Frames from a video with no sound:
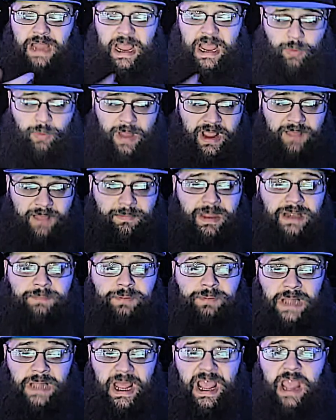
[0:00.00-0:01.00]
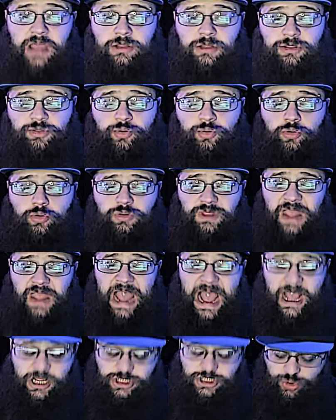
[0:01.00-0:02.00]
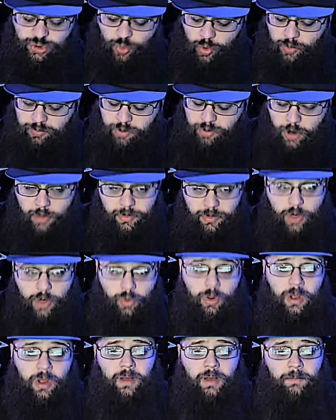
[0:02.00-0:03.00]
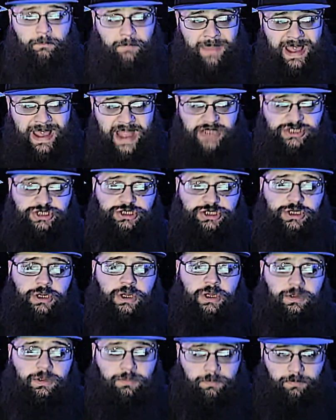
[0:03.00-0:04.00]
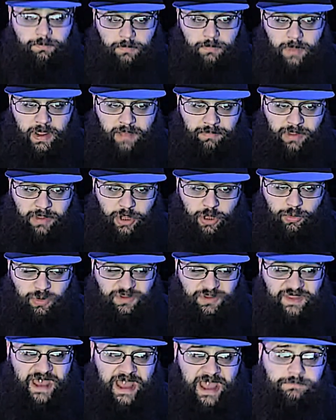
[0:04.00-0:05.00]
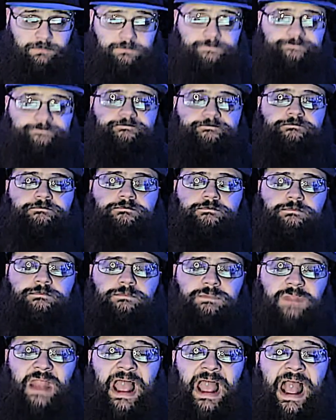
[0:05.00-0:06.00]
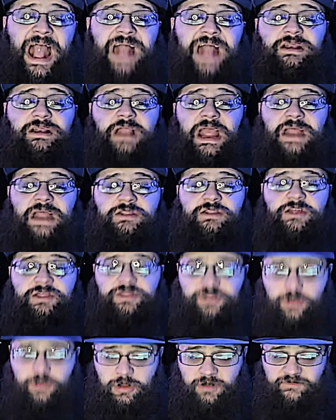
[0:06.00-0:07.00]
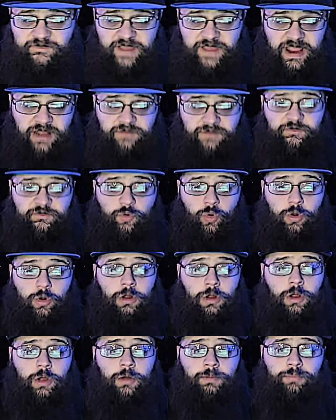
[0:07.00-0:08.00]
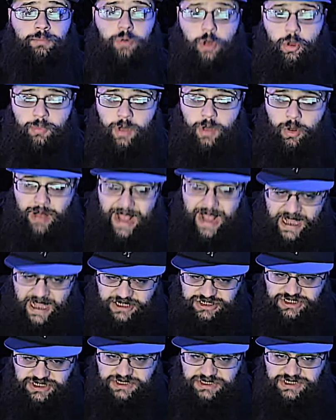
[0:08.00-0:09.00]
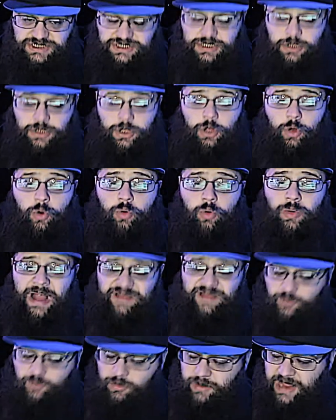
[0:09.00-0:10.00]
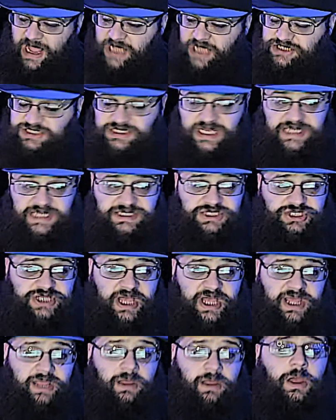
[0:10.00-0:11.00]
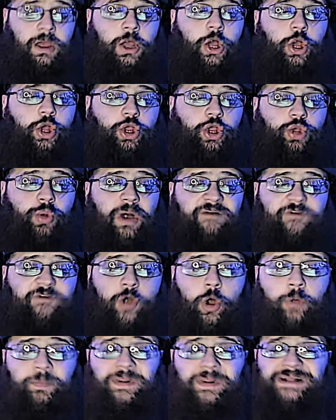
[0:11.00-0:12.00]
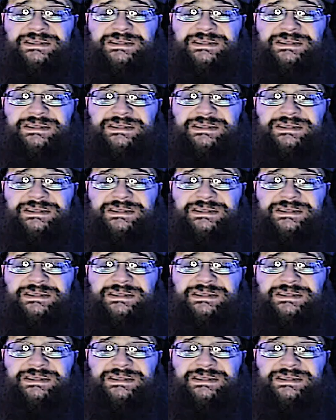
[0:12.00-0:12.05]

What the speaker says: I recommend playing through the actual promo match and be good with that. And in the third vein for promo actions, or rivalry actions, I should say, you have Open